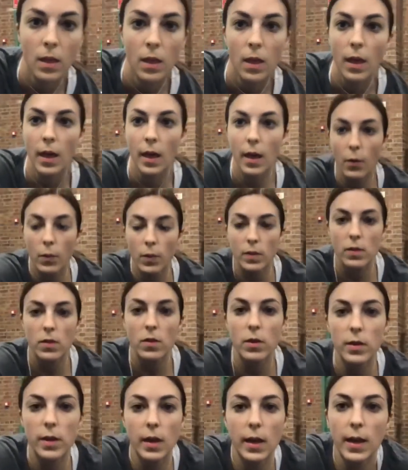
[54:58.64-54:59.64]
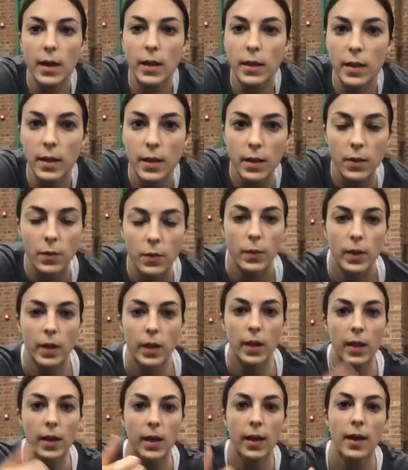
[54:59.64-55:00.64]
And once you're done,
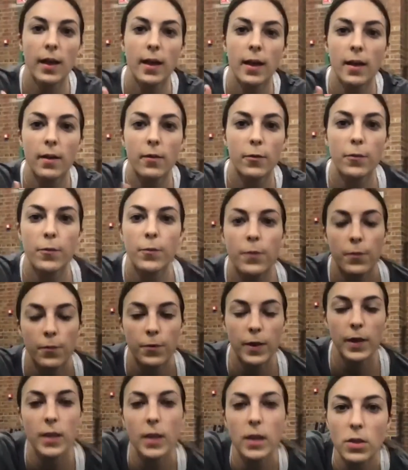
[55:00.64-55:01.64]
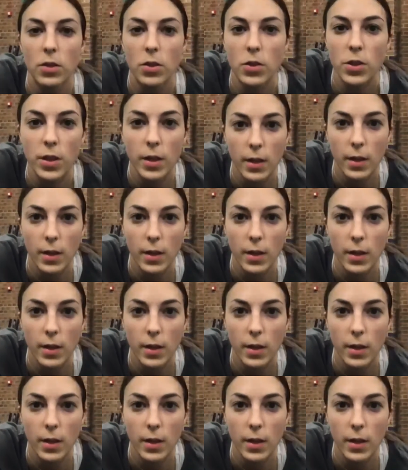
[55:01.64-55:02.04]
we have finished.